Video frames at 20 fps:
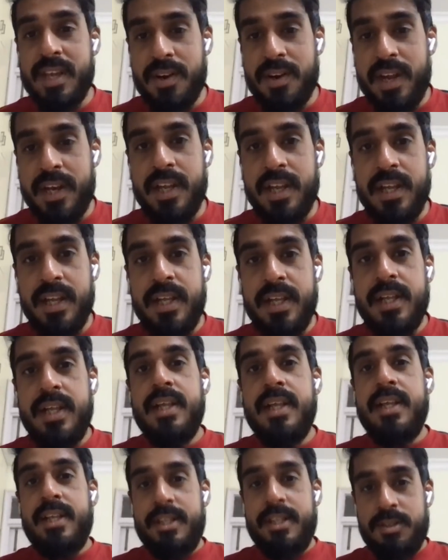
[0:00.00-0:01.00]
right?
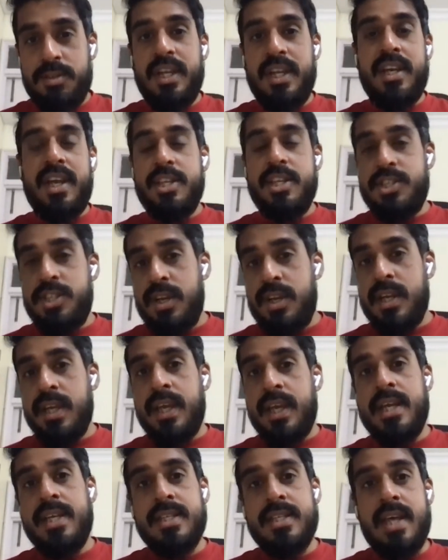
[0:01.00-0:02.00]
So data
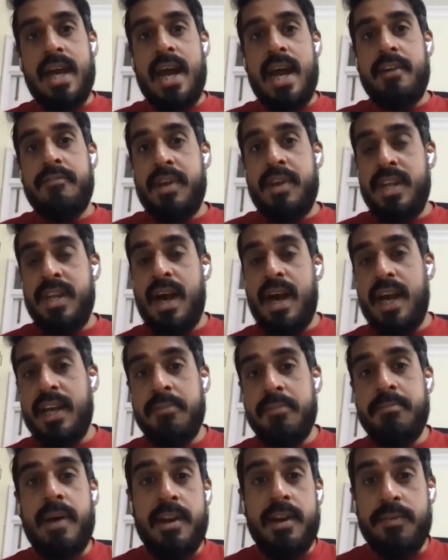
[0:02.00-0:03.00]
engineering is at very high
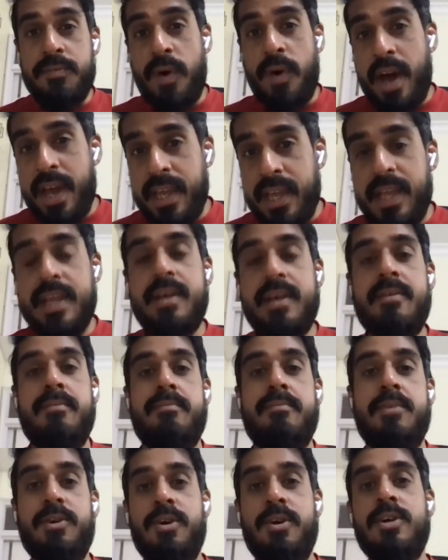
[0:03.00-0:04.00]
demand. Why?
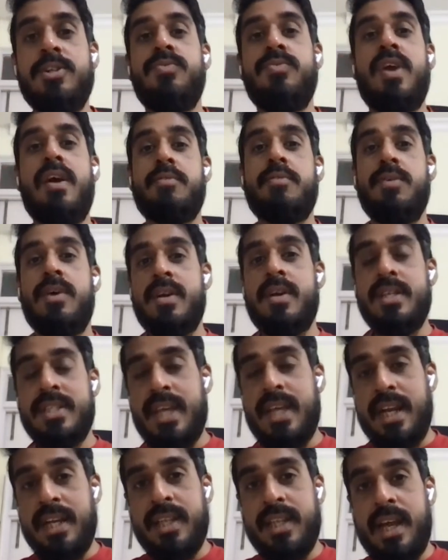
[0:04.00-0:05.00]
Because we have to
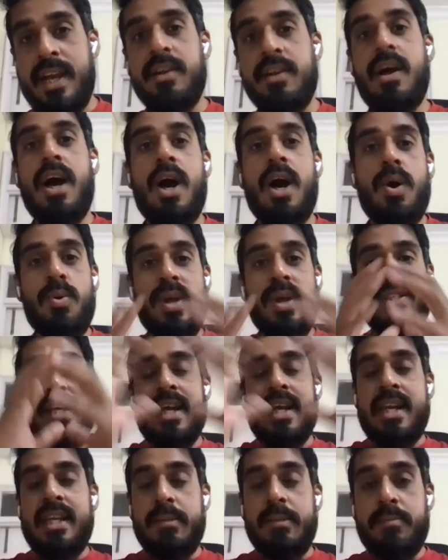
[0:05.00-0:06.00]
understand that how
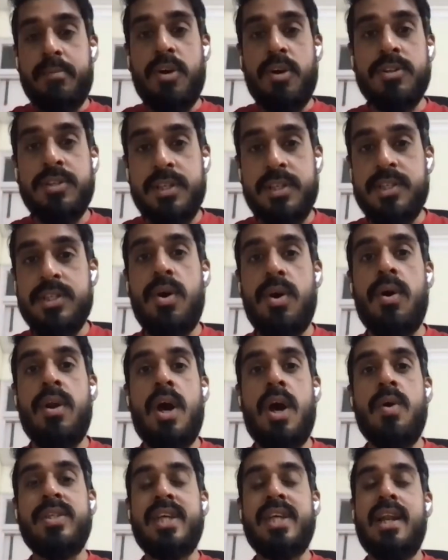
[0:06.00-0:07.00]
exactly the process or
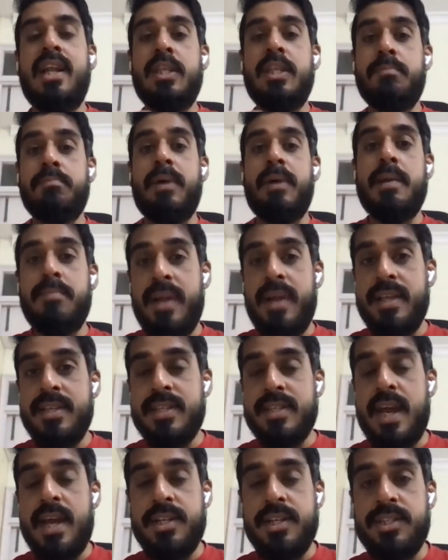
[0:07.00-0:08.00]
how exactly the pipeline
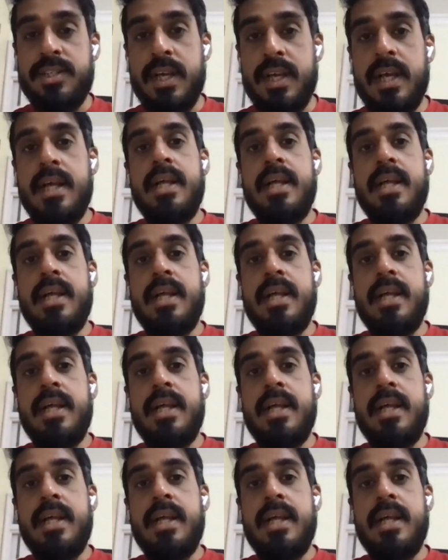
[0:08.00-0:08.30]
stands.